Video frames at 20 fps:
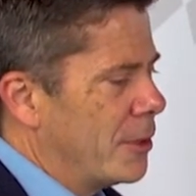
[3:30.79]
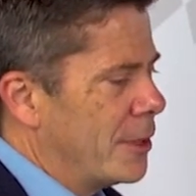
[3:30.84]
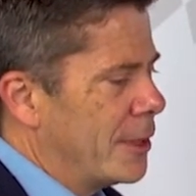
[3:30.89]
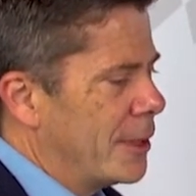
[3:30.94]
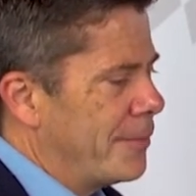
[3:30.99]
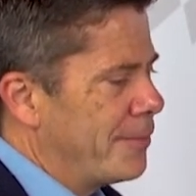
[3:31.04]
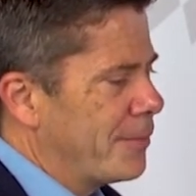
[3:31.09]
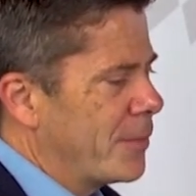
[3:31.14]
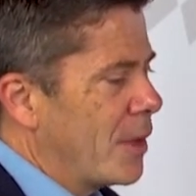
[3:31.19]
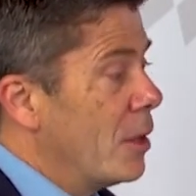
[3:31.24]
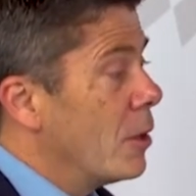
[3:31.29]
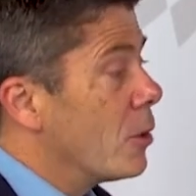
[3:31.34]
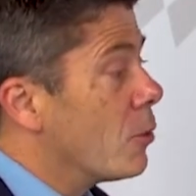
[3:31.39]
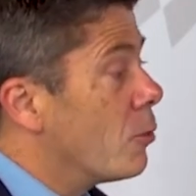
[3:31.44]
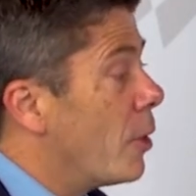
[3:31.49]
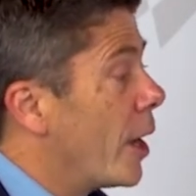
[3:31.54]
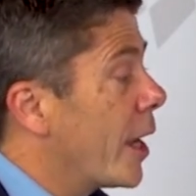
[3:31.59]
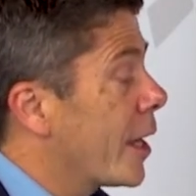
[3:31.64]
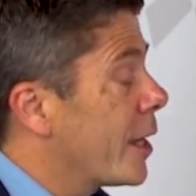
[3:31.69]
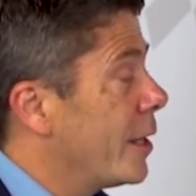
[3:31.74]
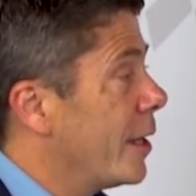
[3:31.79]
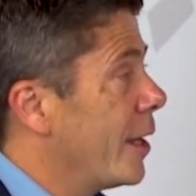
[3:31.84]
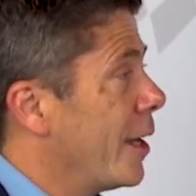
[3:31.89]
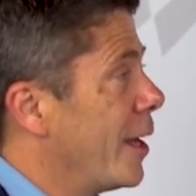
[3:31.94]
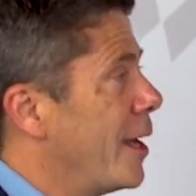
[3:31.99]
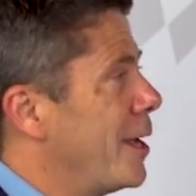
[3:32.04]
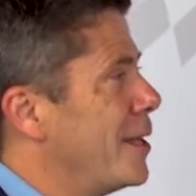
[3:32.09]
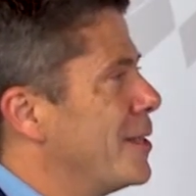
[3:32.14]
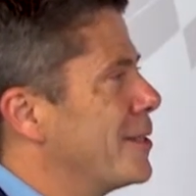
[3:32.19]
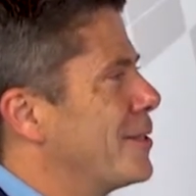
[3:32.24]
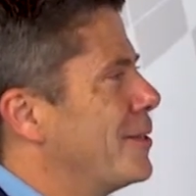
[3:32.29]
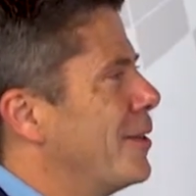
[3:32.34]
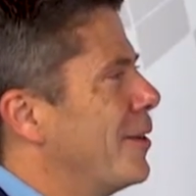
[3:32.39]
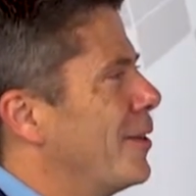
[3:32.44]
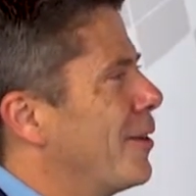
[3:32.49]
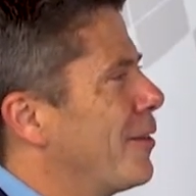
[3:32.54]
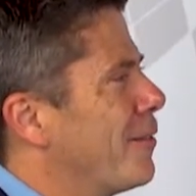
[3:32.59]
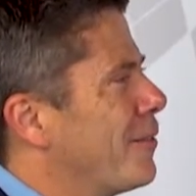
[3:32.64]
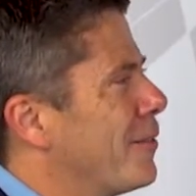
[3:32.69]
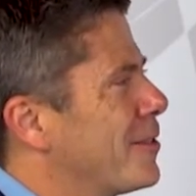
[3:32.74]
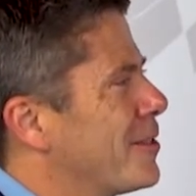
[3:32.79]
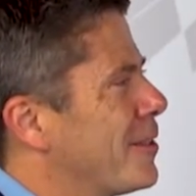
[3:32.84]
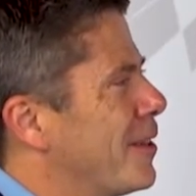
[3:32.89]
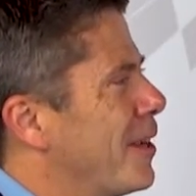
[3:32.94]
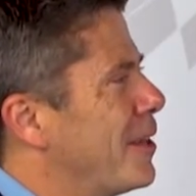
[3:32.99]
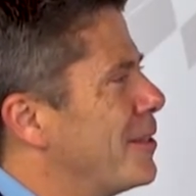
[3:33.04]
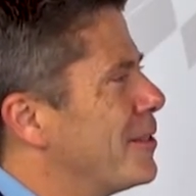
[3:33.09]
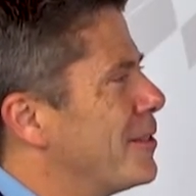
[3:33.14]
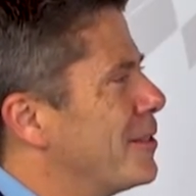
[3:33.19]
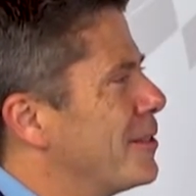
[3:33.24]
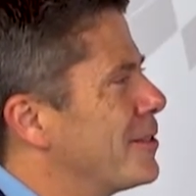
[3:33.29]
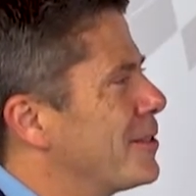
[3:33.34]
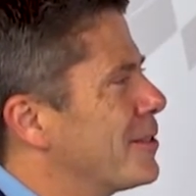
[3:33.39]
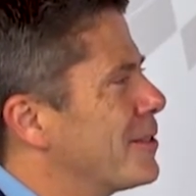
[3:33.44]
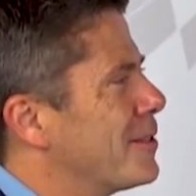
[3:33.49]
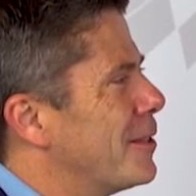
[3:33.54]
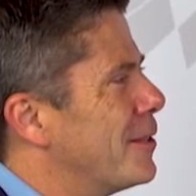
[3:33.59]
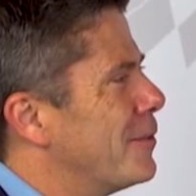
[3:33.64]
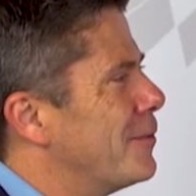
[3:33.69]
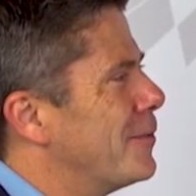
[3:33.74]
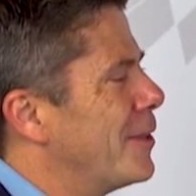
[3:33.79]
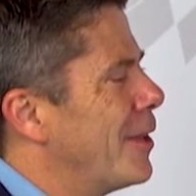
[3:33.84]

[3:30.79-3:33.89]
um, recognize a lot of the scientists and,